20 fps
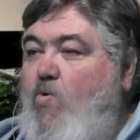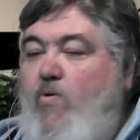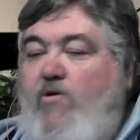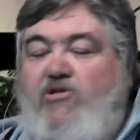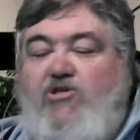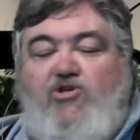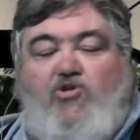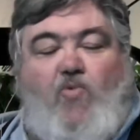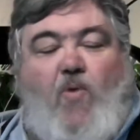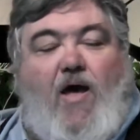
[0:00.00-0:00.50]

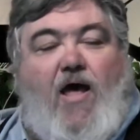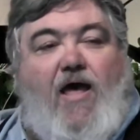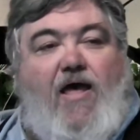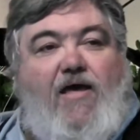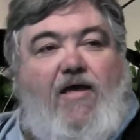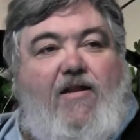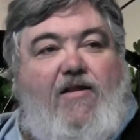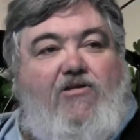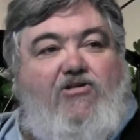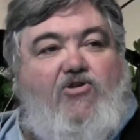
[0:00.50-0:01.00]
which is why
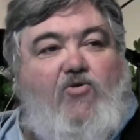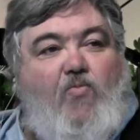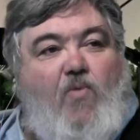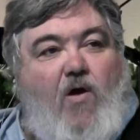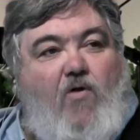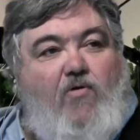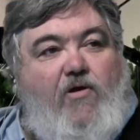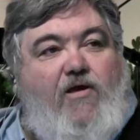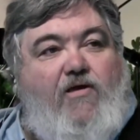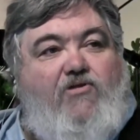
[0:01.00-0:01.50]
it is
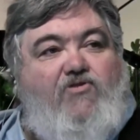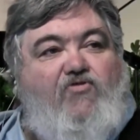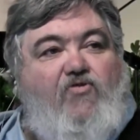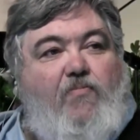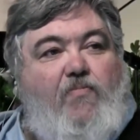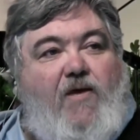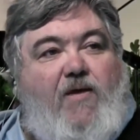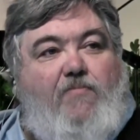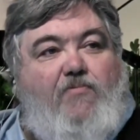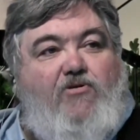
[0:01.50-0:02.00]
erroneous
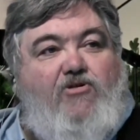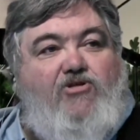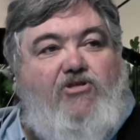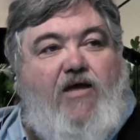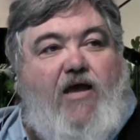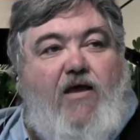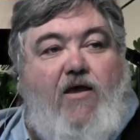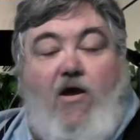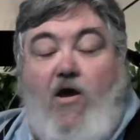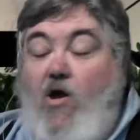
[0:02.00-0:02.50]
for people to
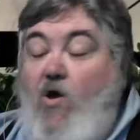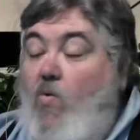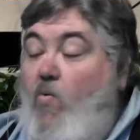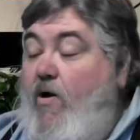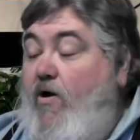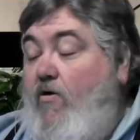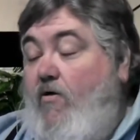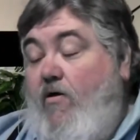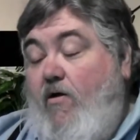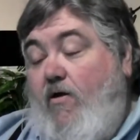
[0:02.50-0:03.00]
say,
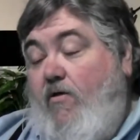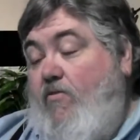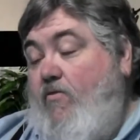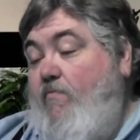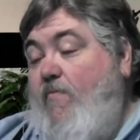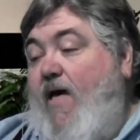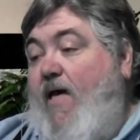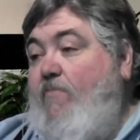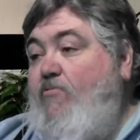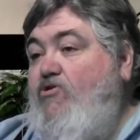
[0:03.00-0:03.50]
well,
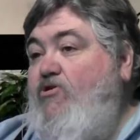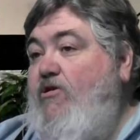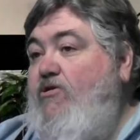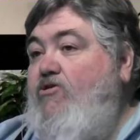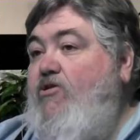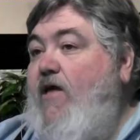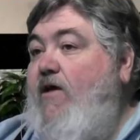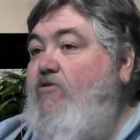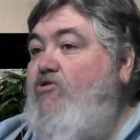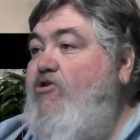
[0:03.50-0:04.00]
the Bible
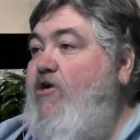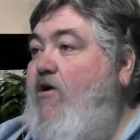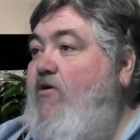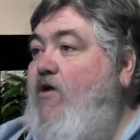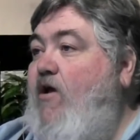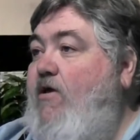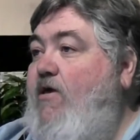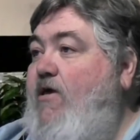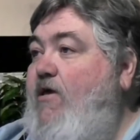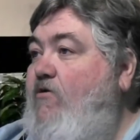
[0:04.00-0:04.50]
says thou shalt
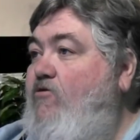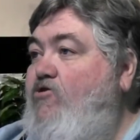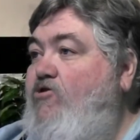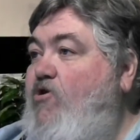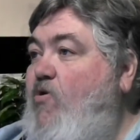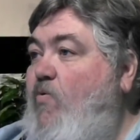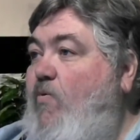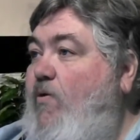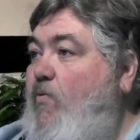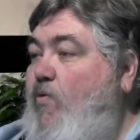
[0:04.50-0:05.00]
not kill,
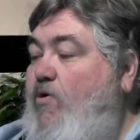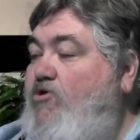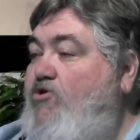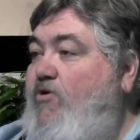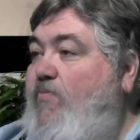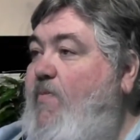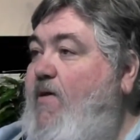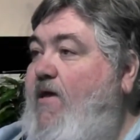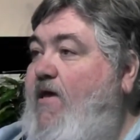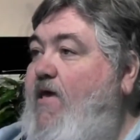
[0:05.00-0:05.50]
so we
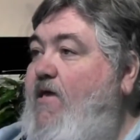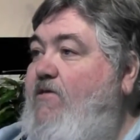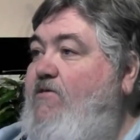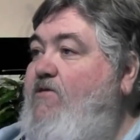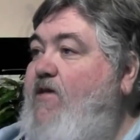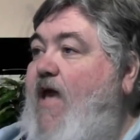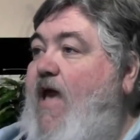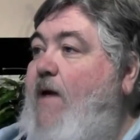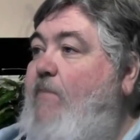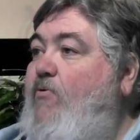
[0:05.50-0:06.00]
should be
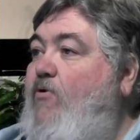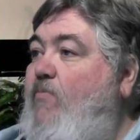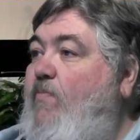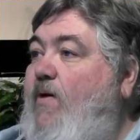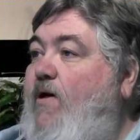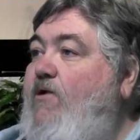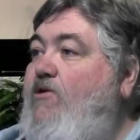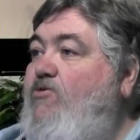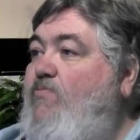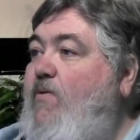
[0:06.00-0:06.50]
against capital
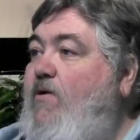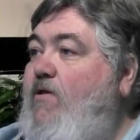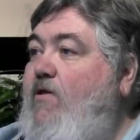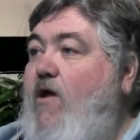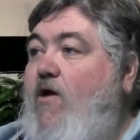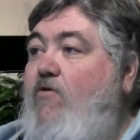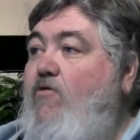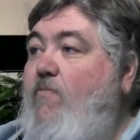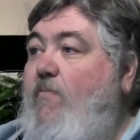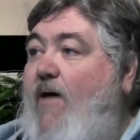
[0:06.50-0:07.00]
punishment.
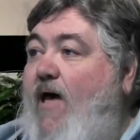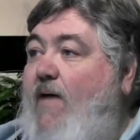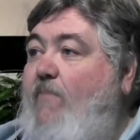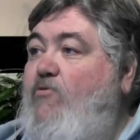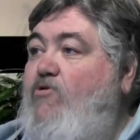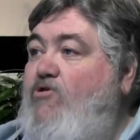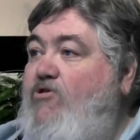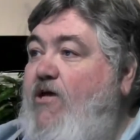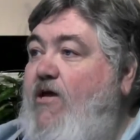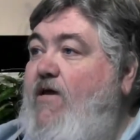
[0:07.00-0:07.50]
No, the
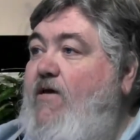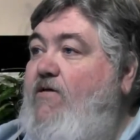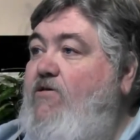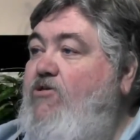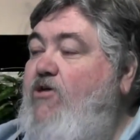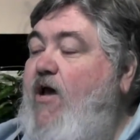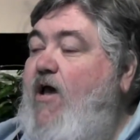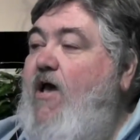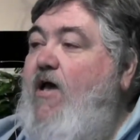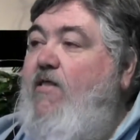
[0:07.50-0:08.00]
Bible
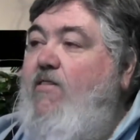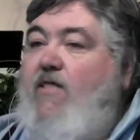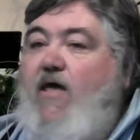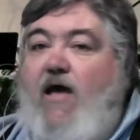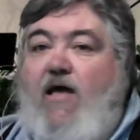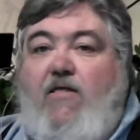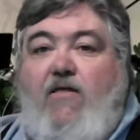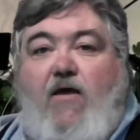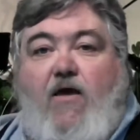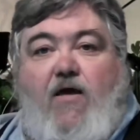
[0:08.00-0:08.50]
says
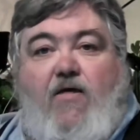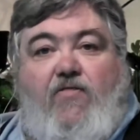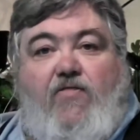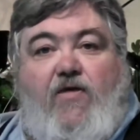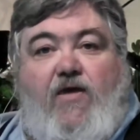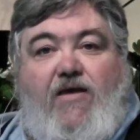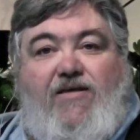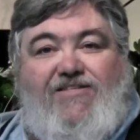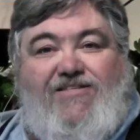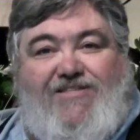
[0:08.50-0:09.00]
that
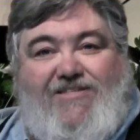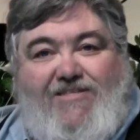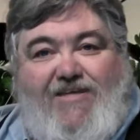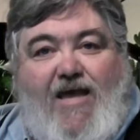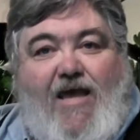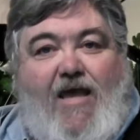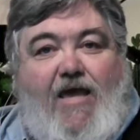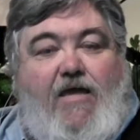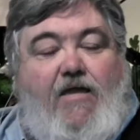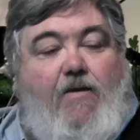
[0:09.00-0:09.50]
the
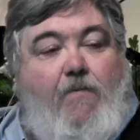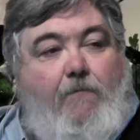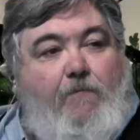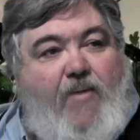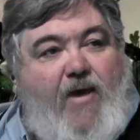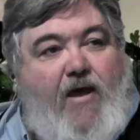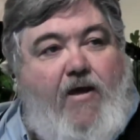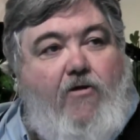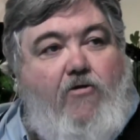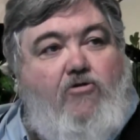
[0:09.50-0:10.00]
state
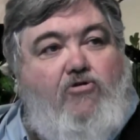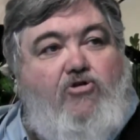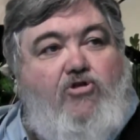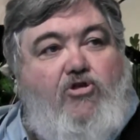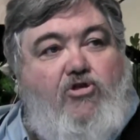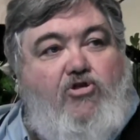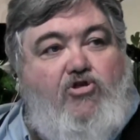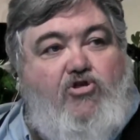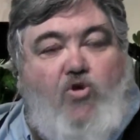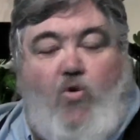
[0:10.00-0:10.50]
bears
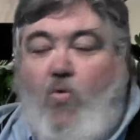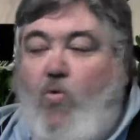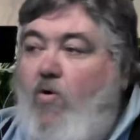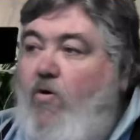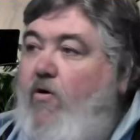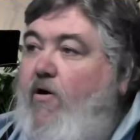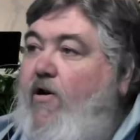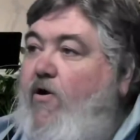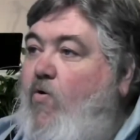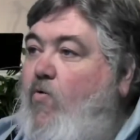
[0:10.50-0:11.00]
the
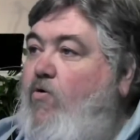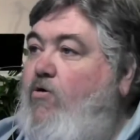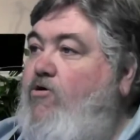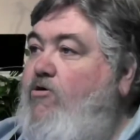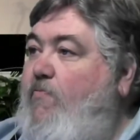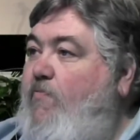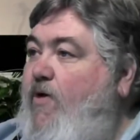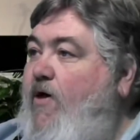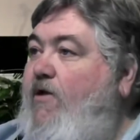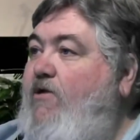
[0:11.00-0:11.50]
sword in order
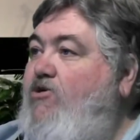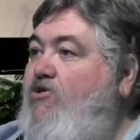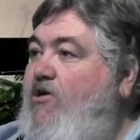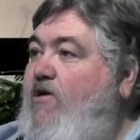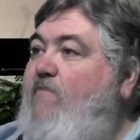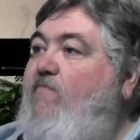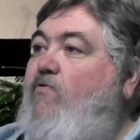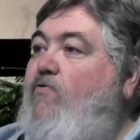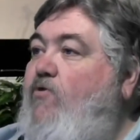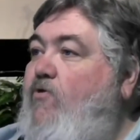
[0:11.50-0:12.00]
to punish
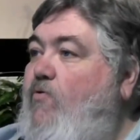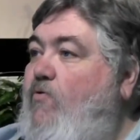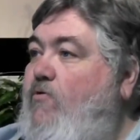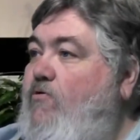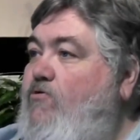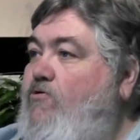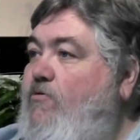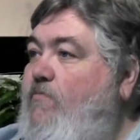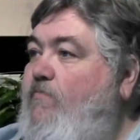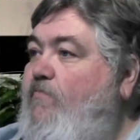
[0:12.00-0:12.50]

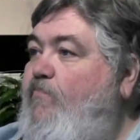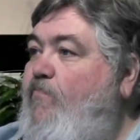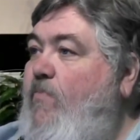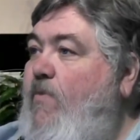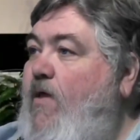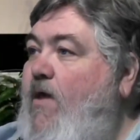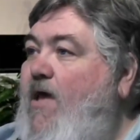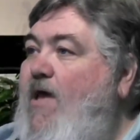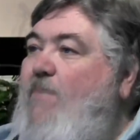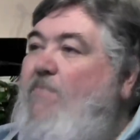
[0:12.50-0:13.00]
evildoers.
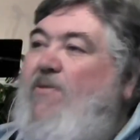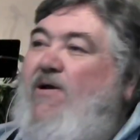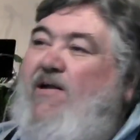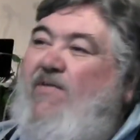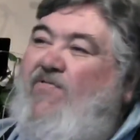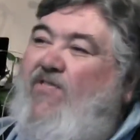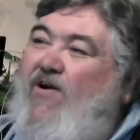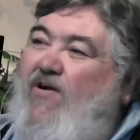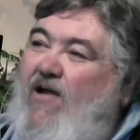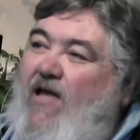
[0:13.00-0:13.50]
But
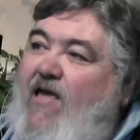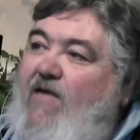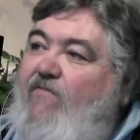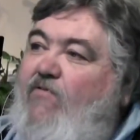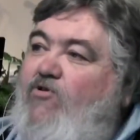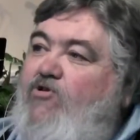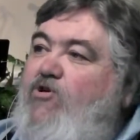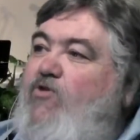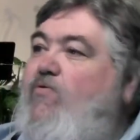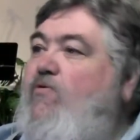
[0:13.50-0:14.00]
if they're
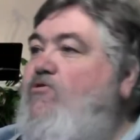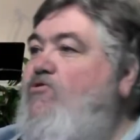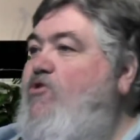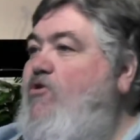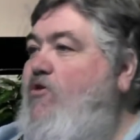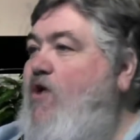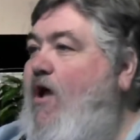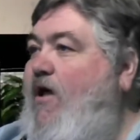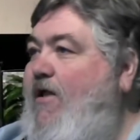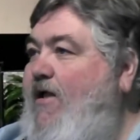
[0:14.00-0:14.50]
evildoers,
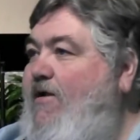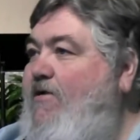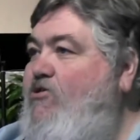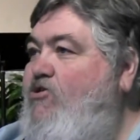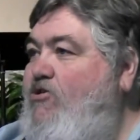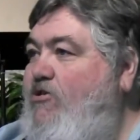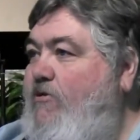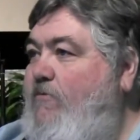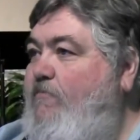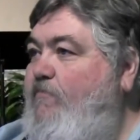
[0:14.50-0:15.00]
they're not
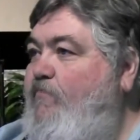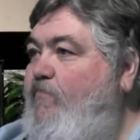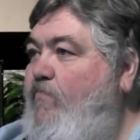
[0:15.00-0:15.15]
innocent.